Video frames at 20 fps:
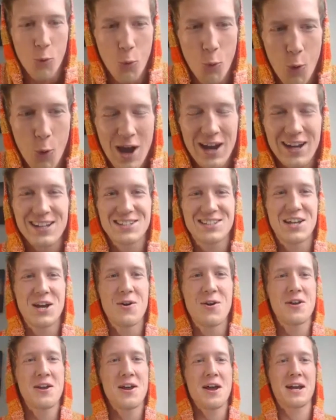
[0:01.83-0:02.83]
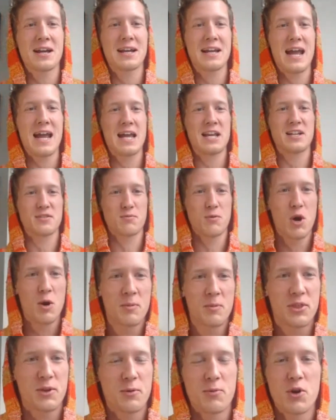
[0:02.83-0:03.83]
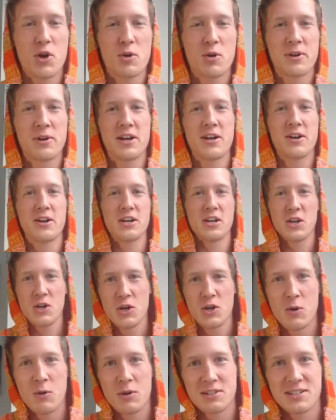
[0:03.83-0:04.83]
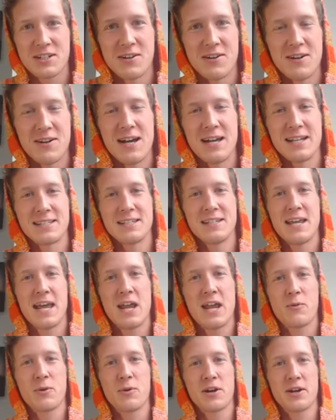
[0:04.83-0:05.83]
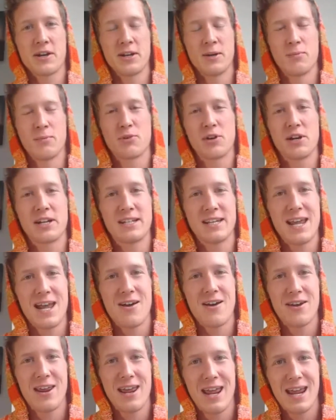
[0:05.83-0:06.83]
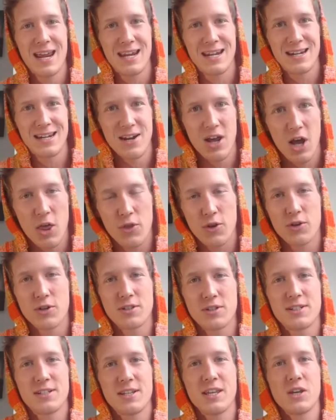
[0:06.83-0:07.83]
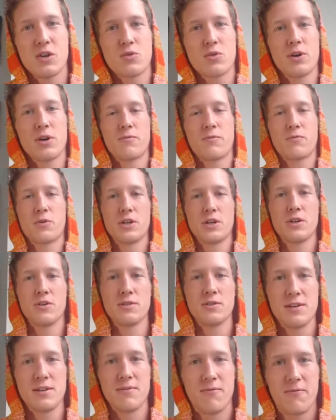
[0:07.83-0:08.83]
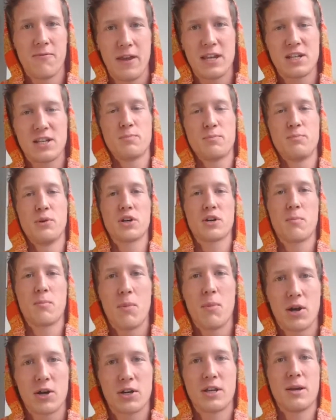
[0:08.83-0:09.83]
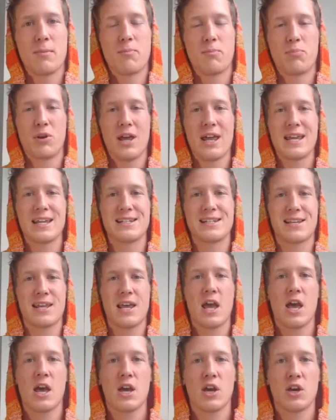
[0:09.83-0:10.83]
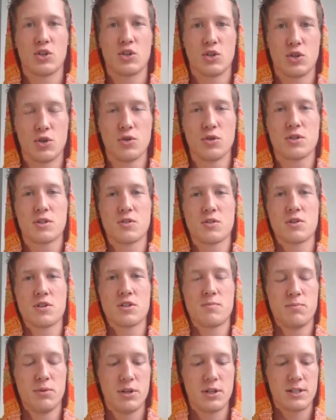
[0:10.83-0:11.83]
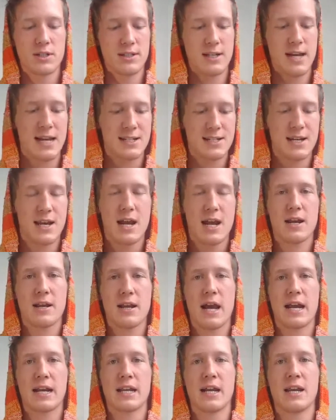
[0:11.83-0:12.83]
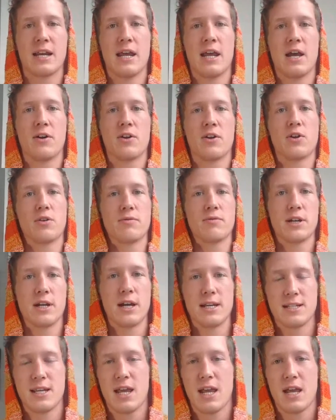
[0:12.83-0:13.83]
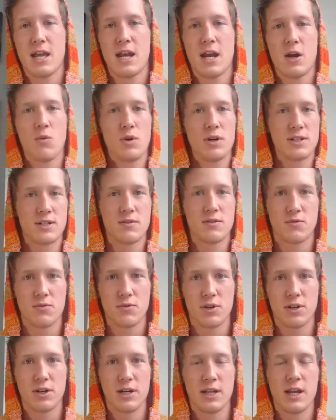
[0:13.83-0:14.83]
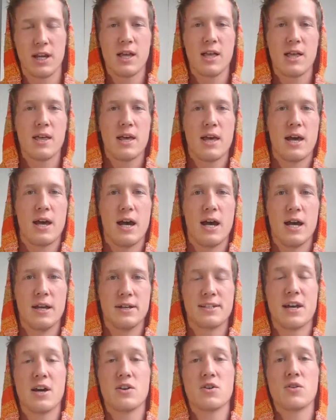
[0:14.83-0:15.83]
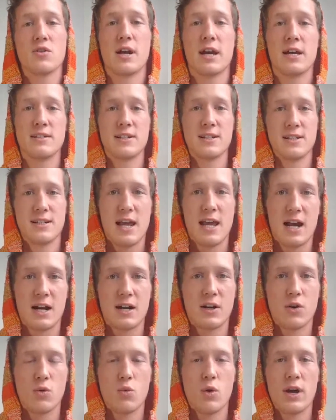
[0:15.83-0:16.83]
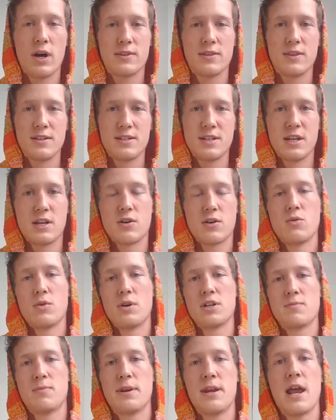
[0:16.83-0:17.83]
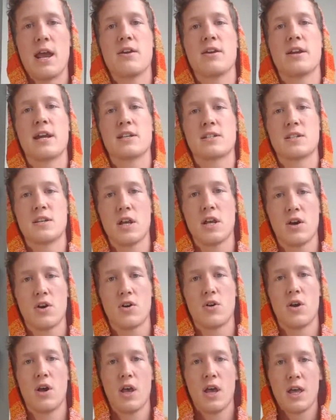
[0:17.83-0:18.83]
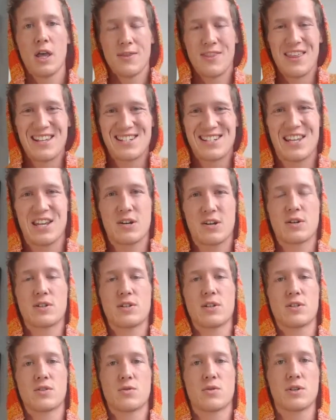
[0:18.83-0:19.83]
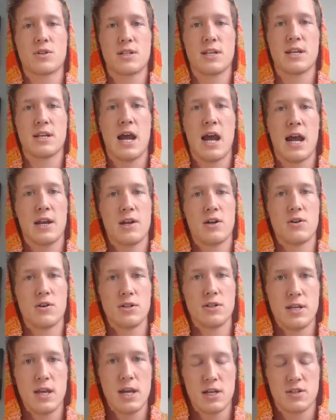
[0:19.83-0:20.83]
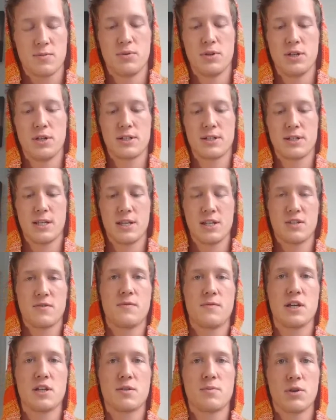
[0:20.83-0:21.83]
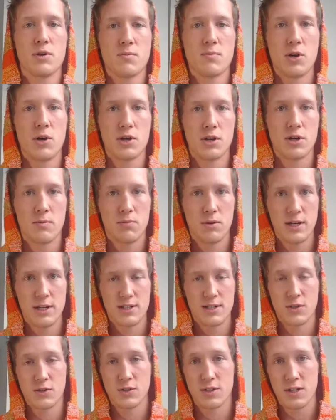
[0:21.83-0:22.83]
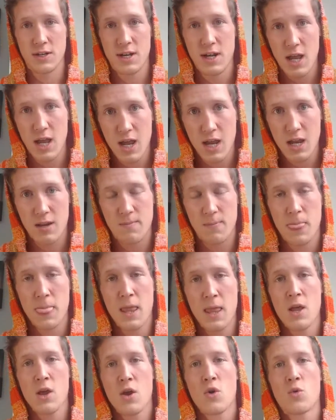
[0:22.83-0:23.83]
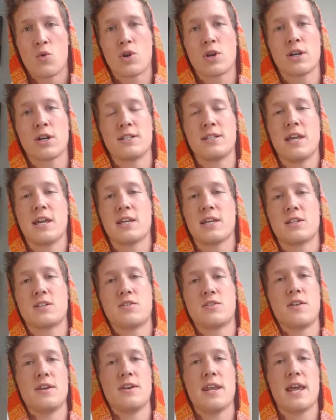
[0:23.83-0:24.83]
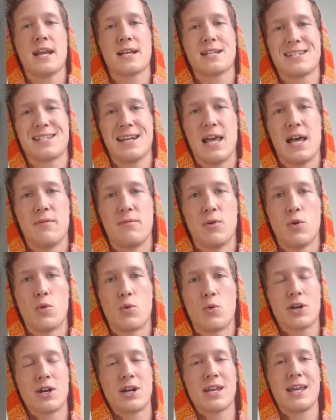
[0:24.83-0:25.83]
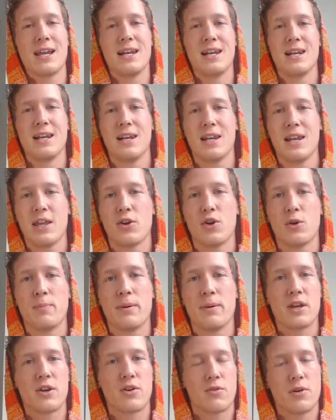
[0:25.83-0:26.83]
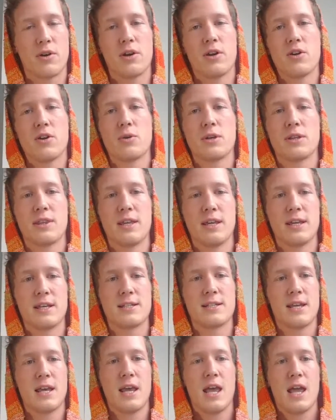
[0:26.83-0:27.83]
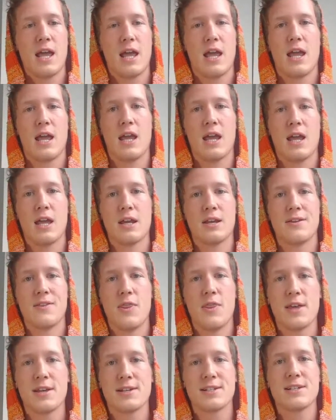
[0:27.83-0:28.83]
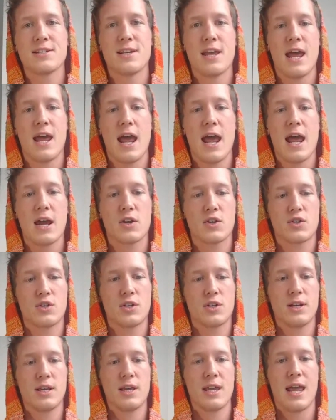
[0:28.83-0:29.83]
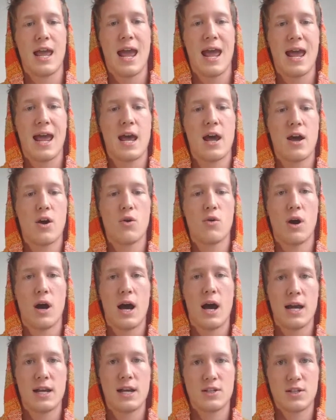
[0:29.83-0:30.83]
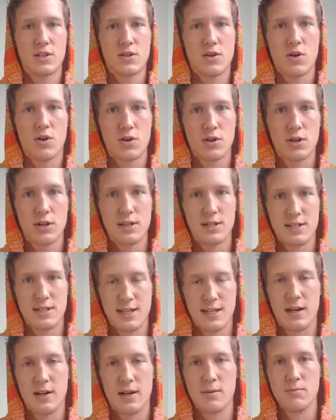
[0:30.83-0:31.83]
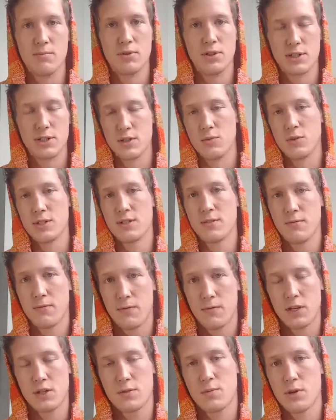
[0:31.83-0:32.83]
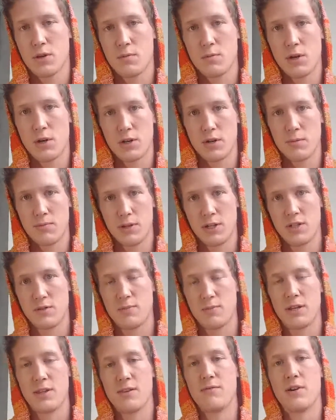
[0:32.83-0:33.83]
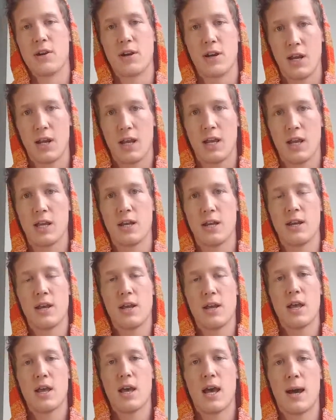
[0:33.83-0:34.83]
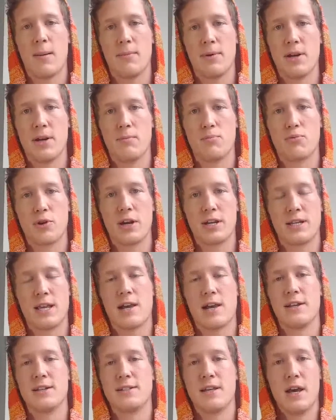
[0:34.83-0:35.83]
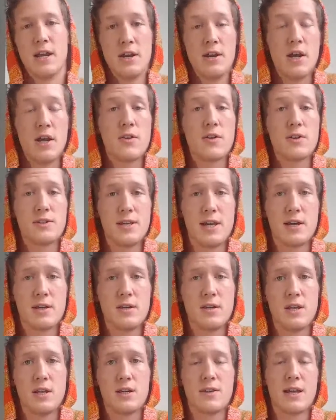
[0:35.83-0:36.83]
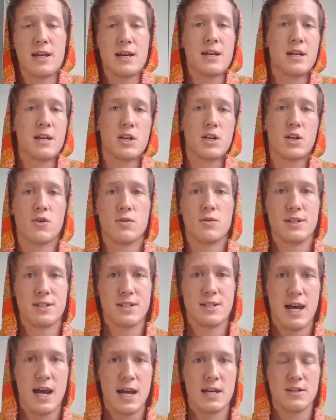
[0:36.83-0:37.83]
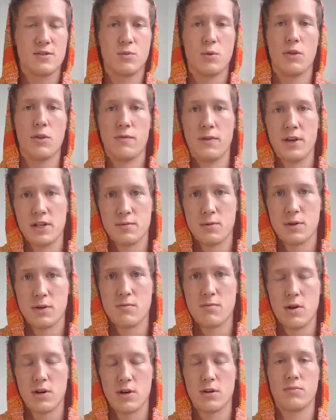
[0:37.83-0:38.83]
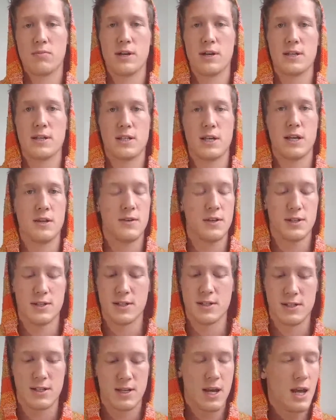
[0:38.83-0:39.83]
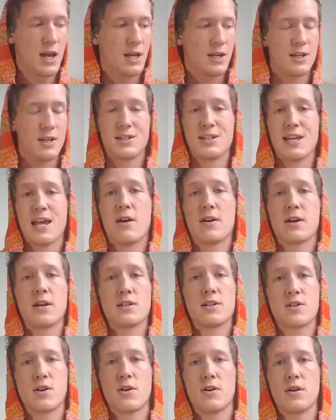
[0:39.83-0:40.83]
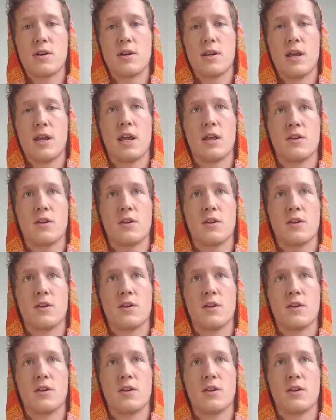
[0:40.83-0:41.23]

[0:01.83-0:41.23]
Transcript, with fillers: What is going on, guys? Romer the Roamer here. You know what's going on. Tonight, we are going to break down another secret for using Facebook Marketplace to source books. Last night, I kind of held it over you guys' head. I wasn't really uh, telling you guys exactly what the secret was, but now you guys know the secret to sourcing high dollar textbooks is Facebook Marketplace. So tonight, we're going to take it to the next level. We're going to get a little bit grittier with this and this is actually how I started selling books. It wasn't Facebook Marketplace, but at the very end, I'm going to break down a, another technique that kind of coincides with Facebook Marketplace. And this is this is how I got started.